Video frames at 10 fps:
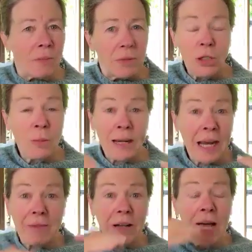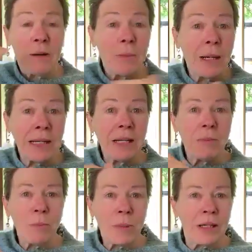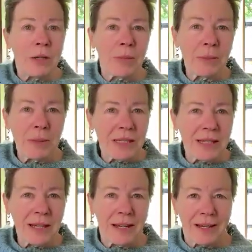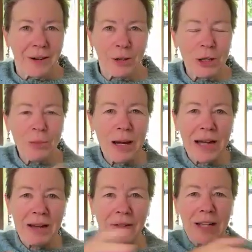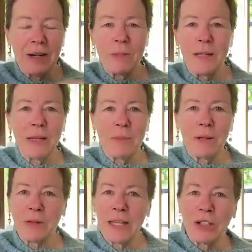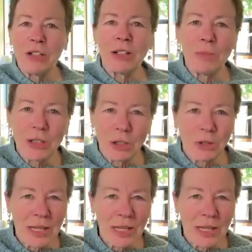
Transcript: You might have a lot of money, but you might be sick, or you might have a lot of money, but relationship issues.